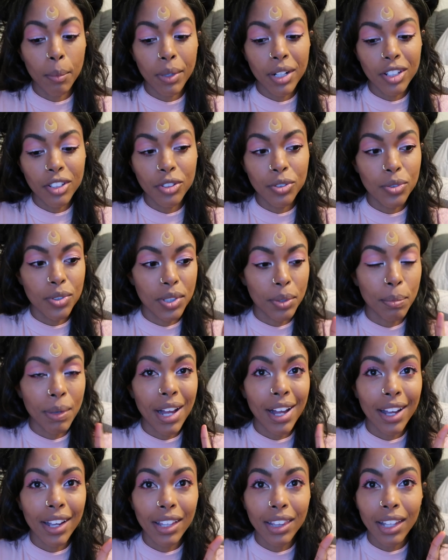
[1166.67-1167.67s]
I'm gonna do some
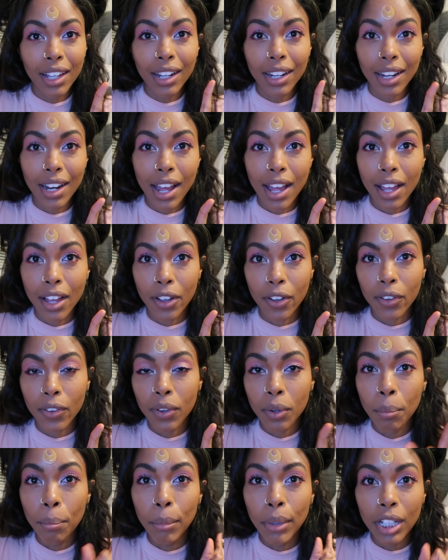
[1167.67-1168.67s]
highlight
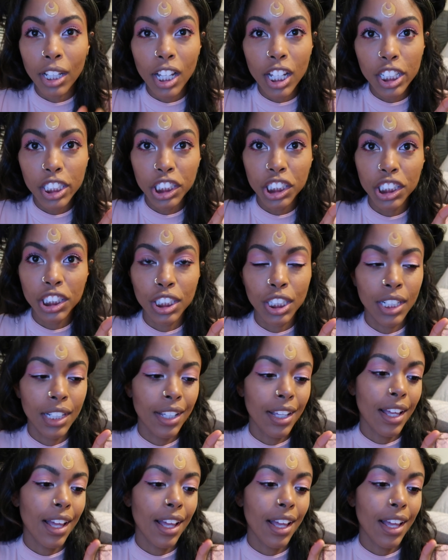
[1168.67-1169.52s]
now, blush,